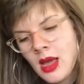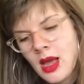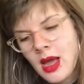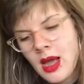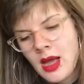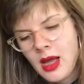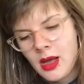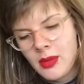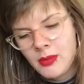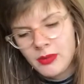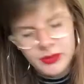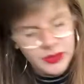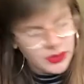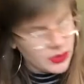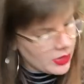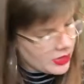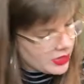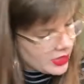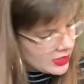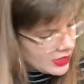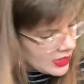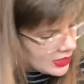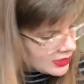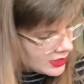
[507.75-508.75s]
So I
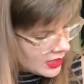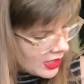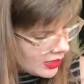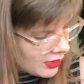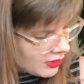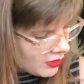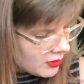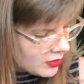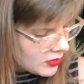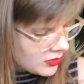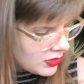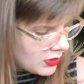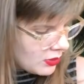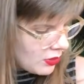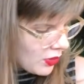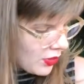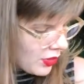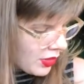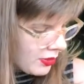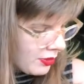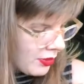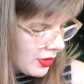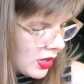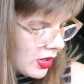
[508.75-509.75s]
think that's kind of the most
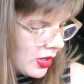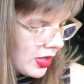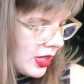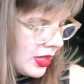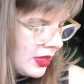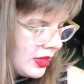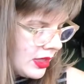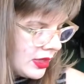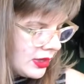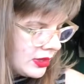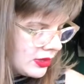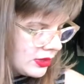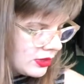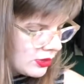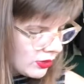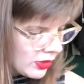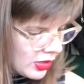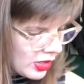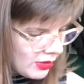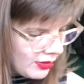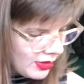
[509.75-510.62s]
important part in this story,